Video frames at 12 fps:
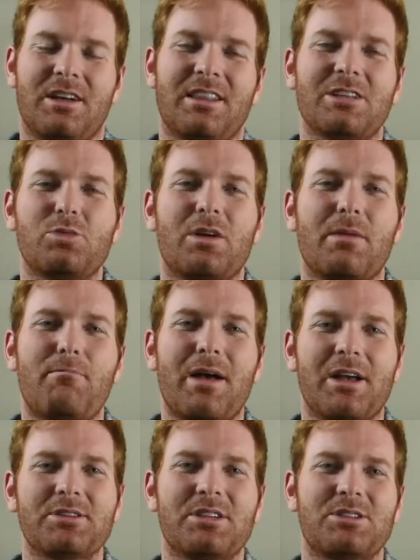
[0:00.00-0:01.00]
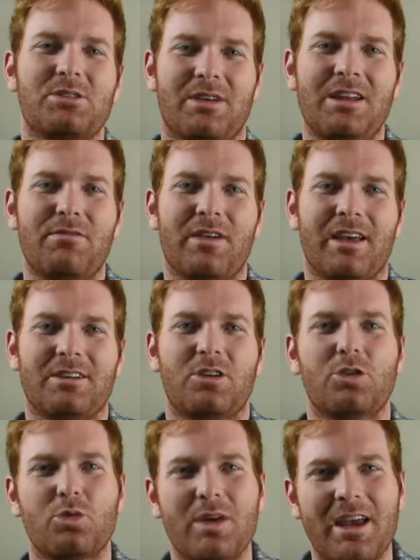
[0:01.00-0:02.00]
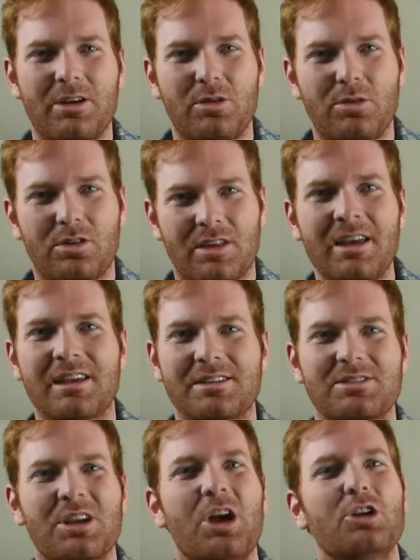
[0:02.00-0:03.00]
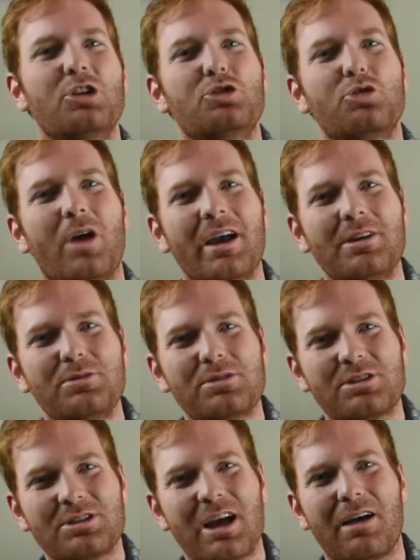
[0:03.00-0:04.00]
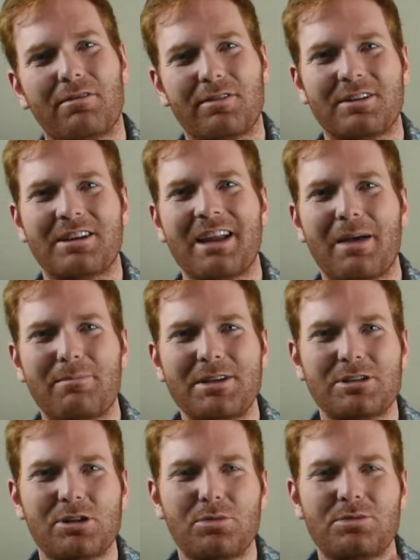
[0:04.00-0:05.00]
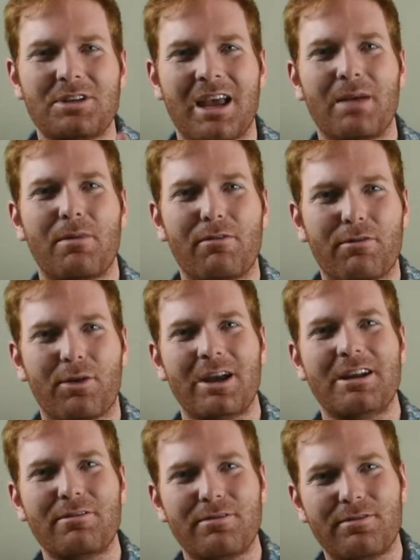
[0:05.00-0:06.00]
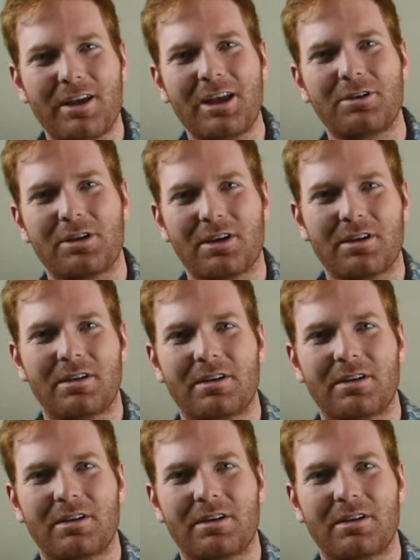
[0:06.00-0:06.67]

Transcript: That's what compels us to innovate, to create new things, to try new stuff, and to not be so damn afraid of failure.